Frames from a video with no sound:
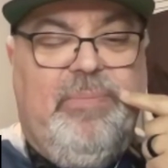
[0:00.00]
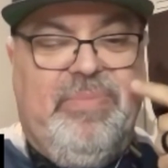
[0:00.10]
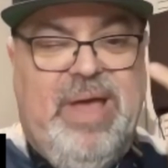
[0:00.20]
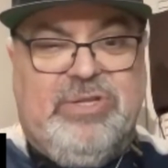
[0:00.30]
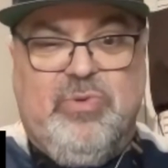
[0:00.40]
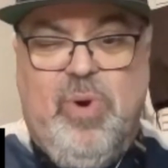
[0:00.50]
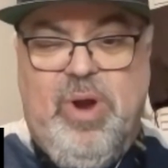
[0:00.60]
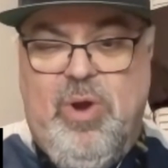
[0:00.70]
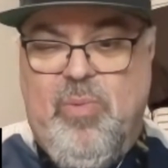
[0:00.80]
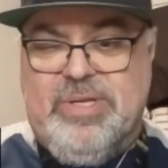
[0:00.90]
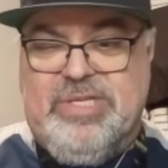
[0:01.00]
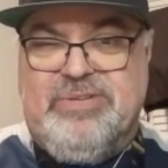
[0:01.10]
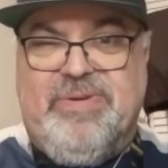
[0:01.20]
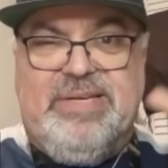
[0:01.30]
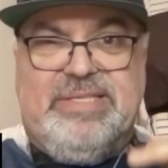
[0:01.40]
that's where what's his
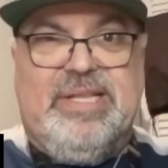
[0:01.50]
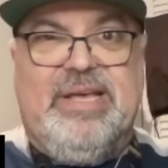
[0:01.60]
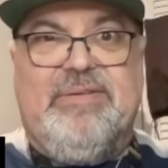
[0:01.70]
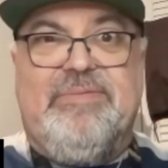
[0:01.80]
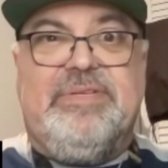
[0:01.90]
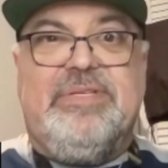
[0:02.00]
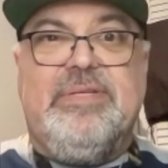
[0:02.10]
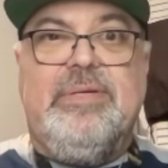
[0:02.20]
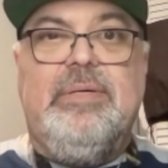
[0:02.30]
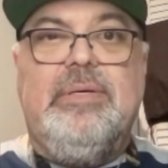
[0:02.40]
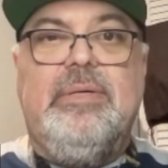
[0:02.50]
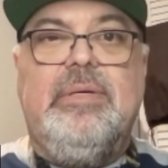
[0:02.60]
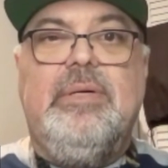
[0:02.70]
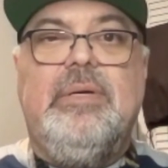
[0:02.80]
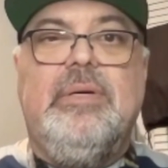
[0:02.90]
face lives.
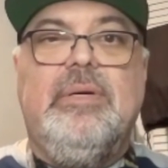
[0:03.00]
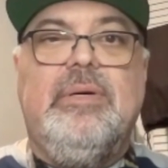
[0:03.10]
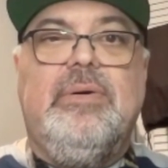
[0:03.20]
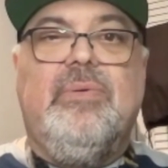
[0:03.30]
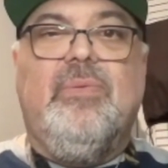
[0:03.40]
What's